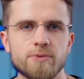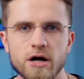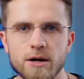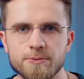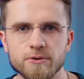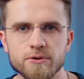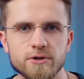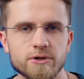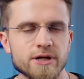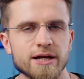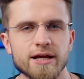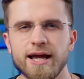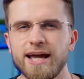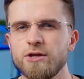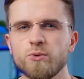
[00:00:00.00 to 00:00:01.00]
popular
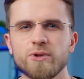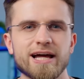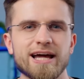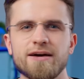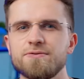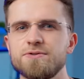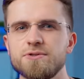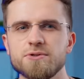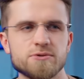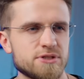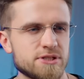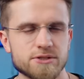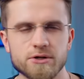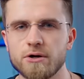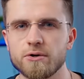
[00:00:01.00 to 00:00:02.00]
and you will have to
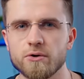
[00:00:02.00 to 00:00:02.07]
start